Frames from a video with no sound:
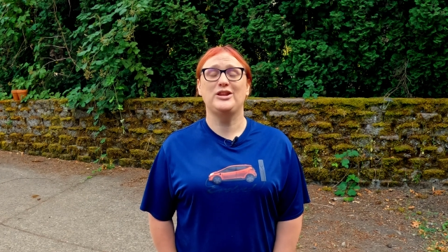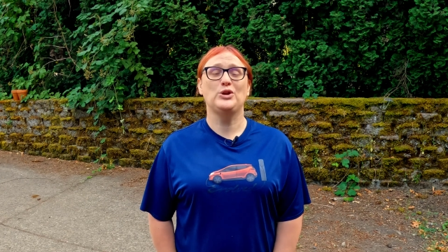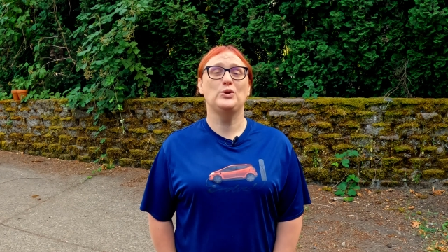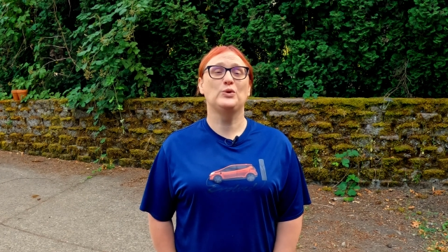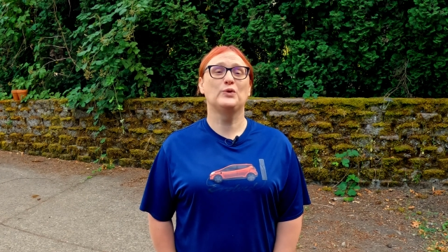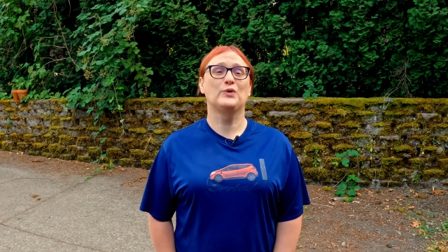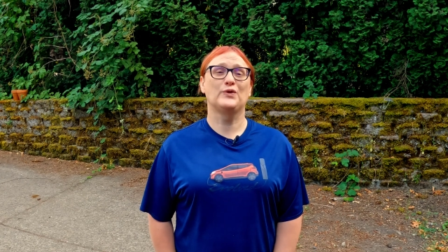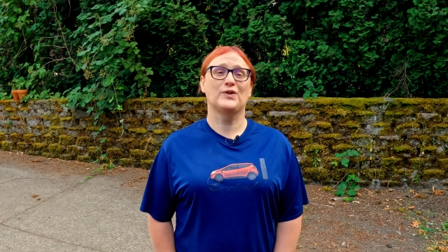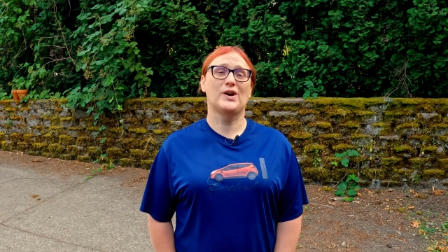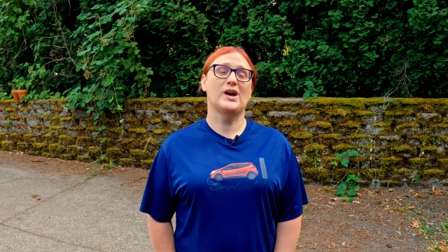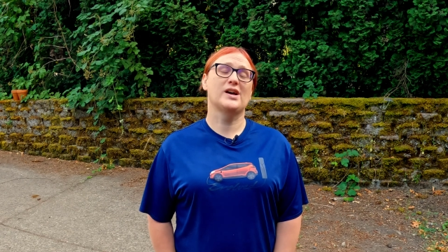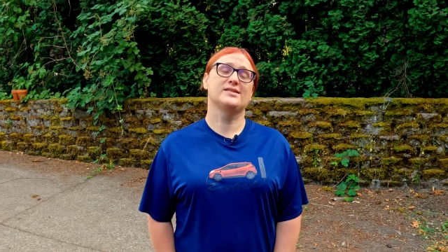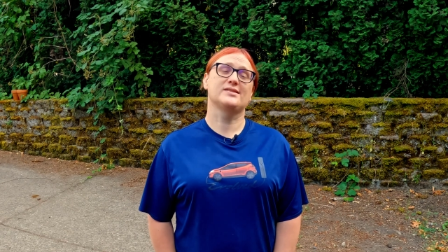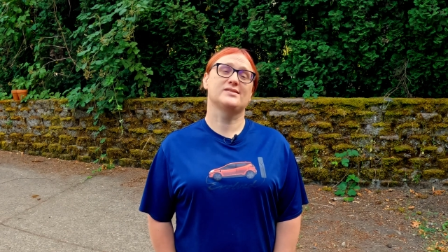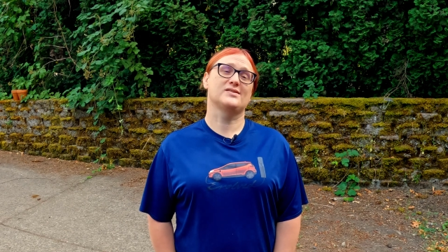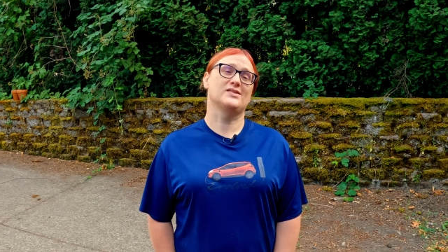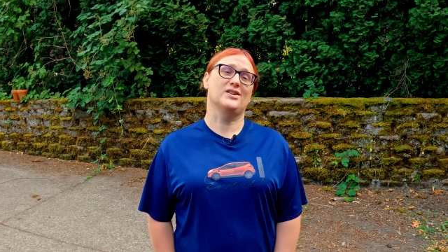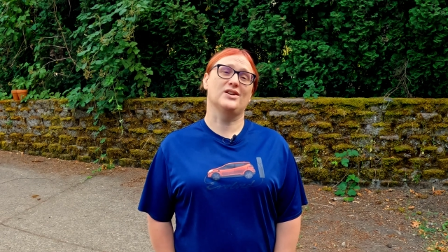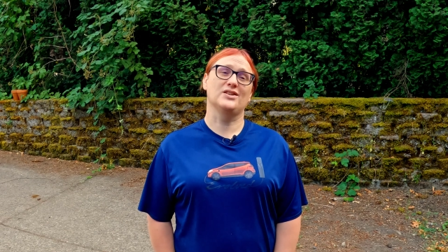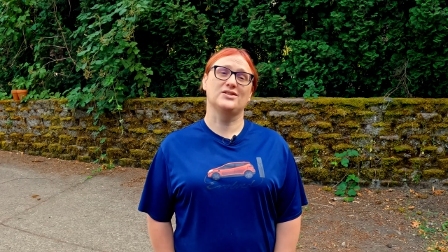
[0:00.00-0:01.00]
you first
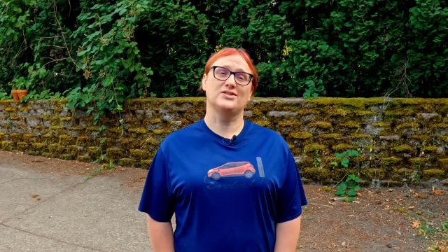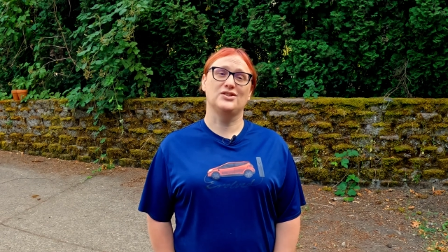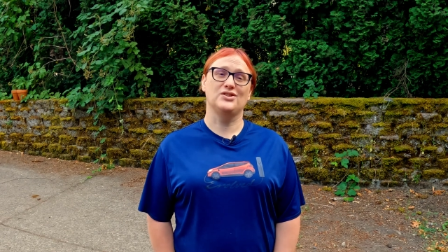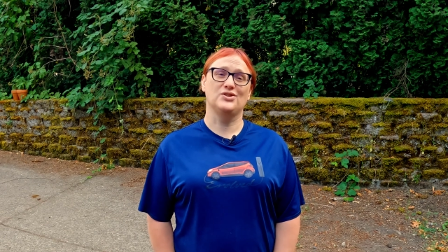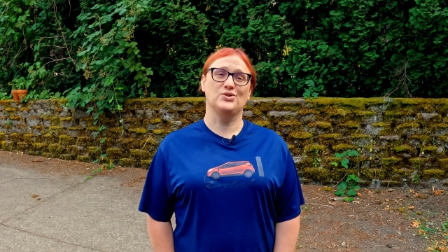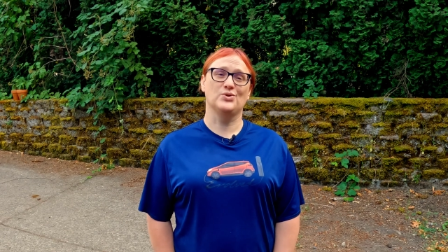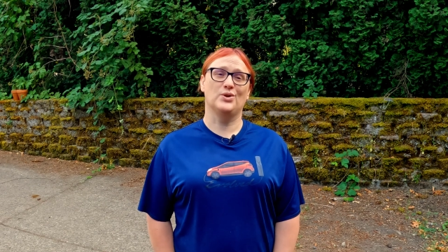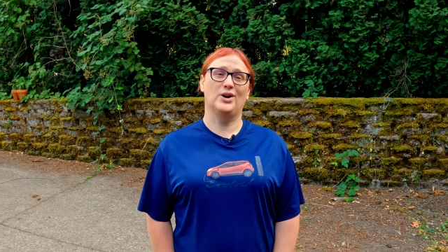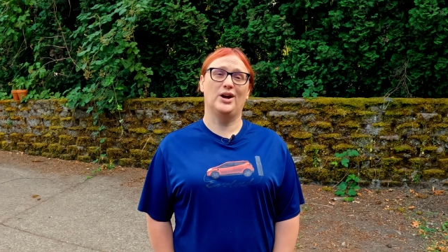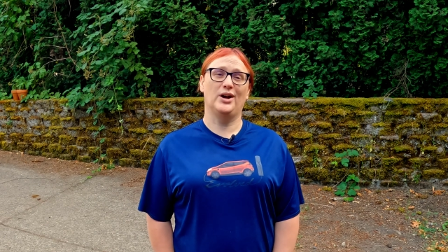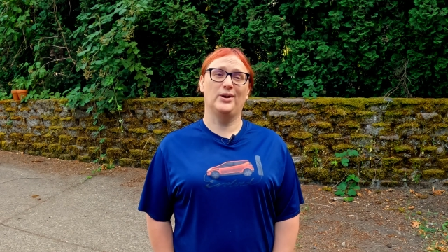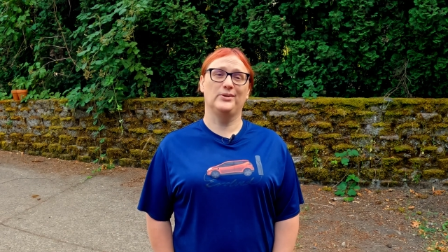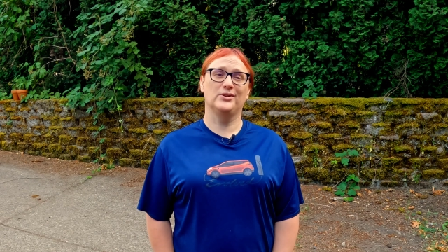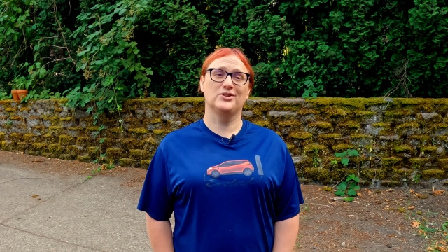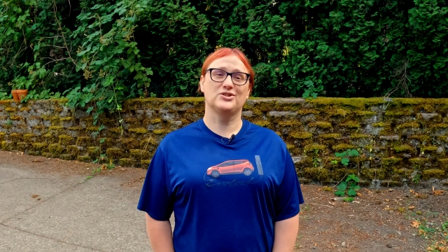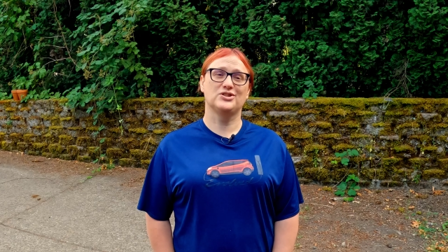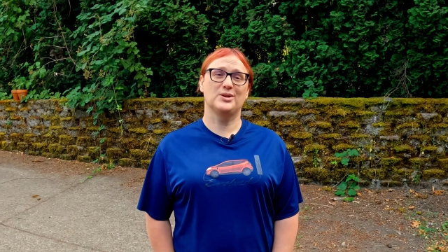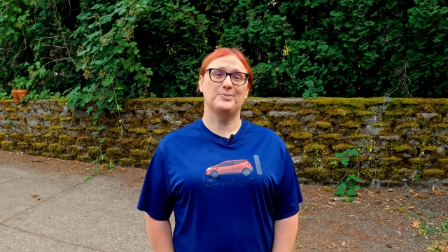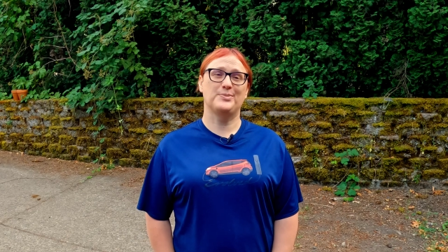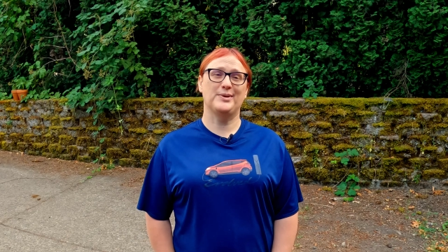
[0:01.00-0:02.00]
started your
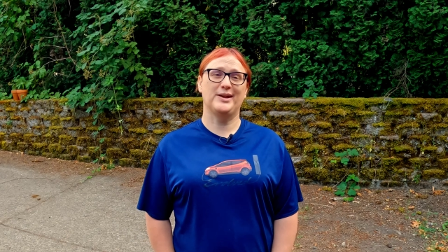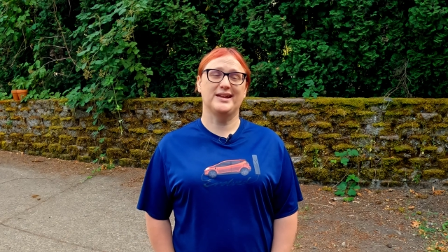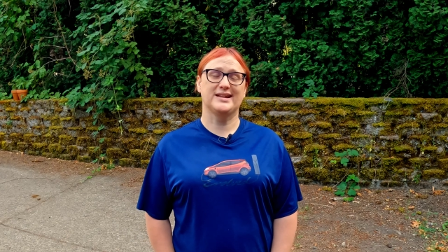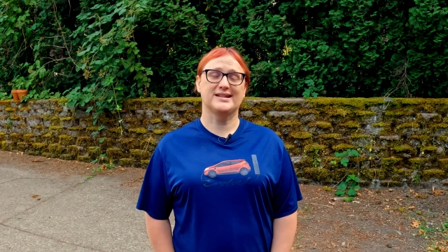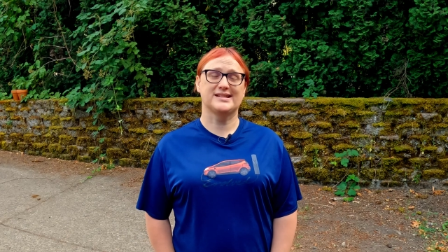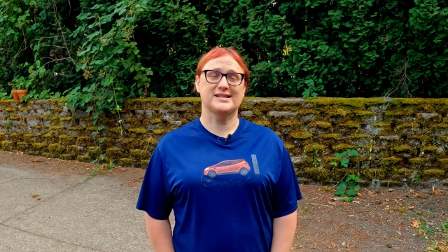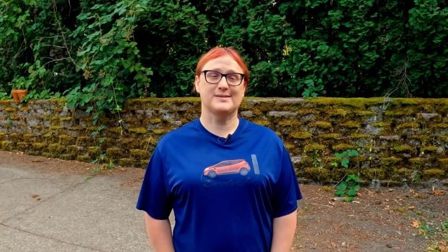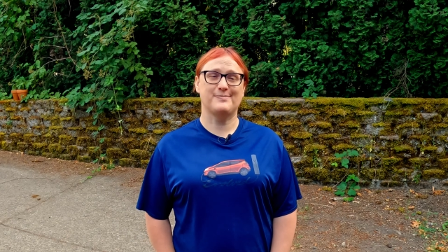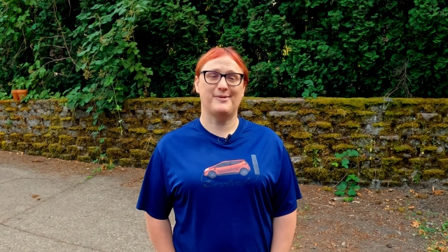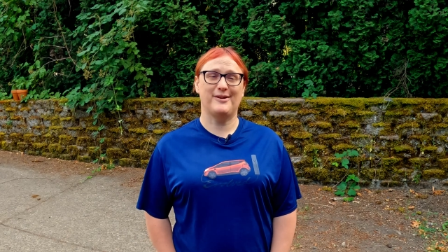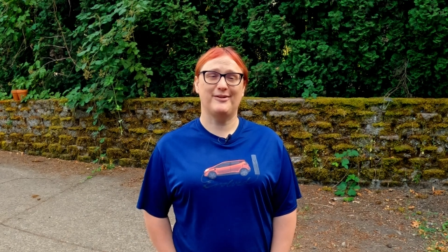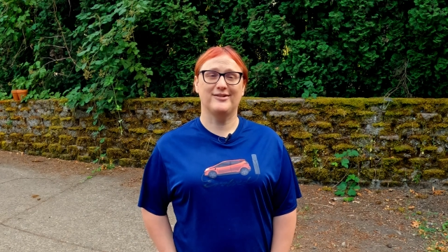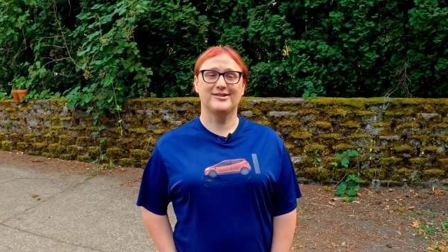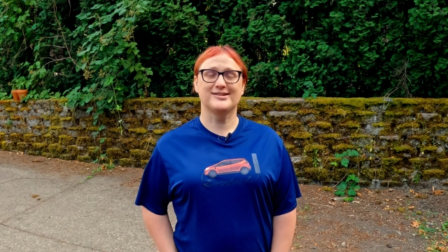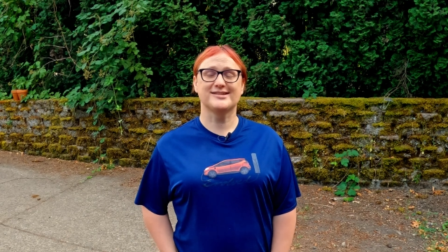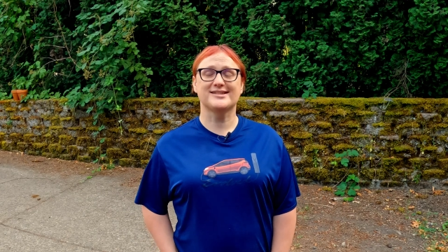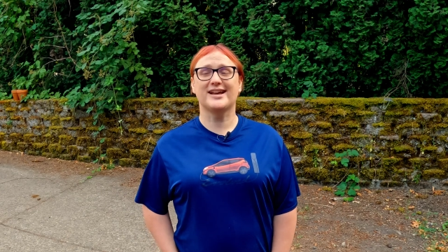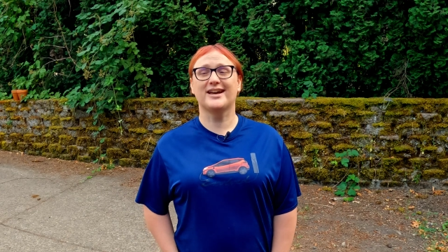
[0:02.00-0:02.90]
ownership experience?